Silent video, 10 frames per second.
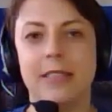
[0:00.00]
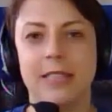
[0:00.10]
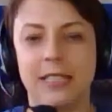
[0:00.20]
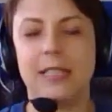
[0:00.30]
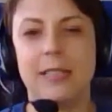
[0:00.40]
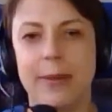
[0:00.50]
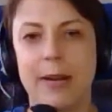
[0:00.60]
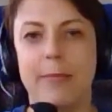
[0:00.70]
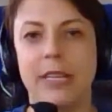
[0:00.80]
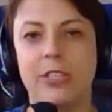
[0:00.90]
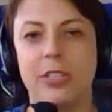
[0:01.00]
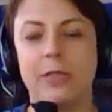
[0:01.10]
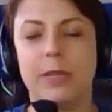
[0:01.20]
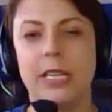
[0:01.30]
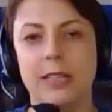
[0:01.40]
this is about managing
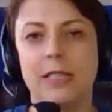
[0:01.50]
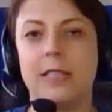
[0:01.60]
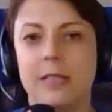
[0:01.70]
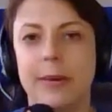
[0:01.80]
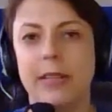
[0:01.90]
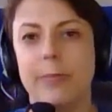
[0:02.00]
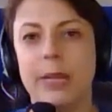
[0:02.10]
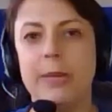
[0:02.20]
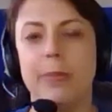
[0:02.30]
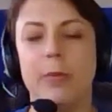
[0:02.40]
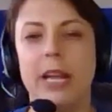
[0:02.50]
the work, this is about the people.